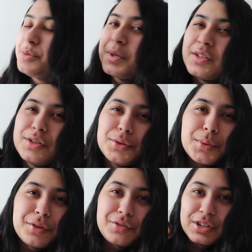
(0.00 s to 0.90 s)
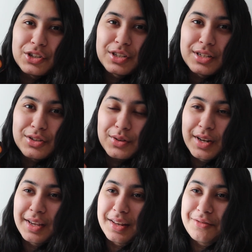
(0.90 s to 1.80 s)
Just because I do want to finish this so
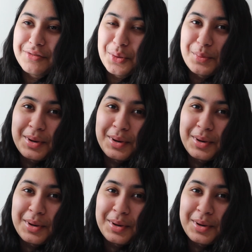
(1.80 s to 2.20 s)
that I can film